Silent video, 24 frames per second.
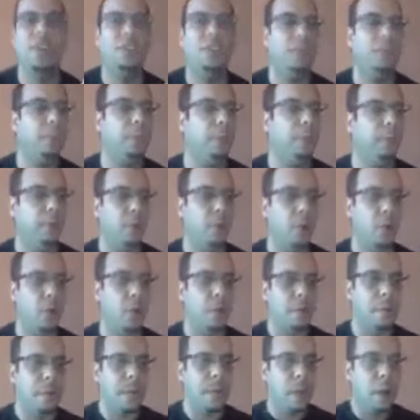So this,
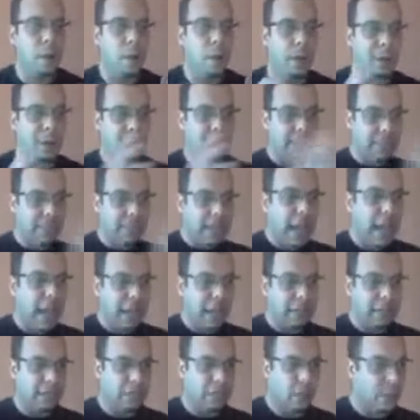you know, what
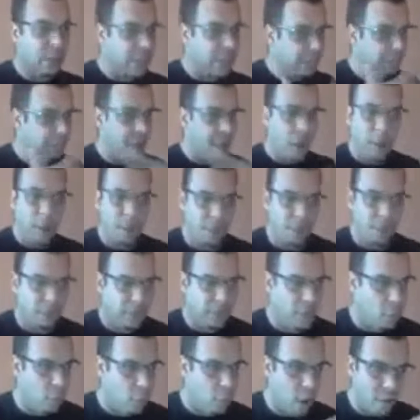this guy is doing, he's
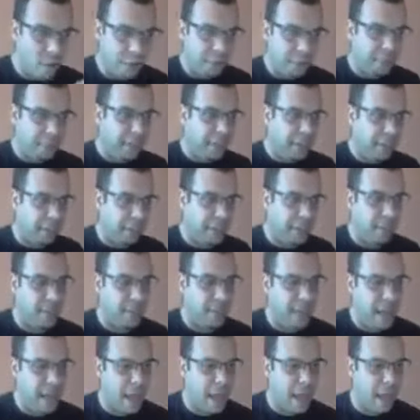obviously, whoever
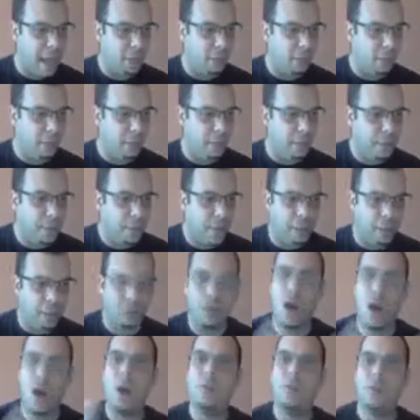sent this email out
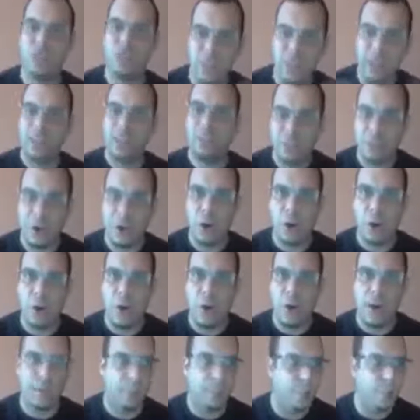is obviously a
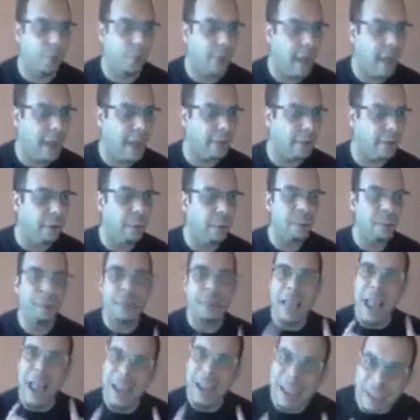solo ad
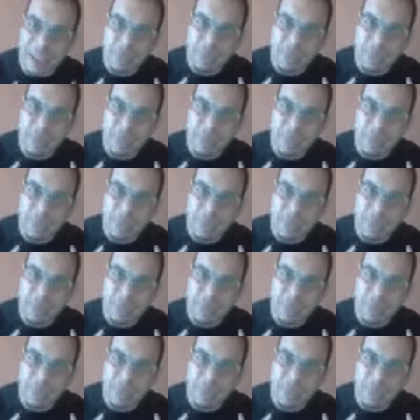provider,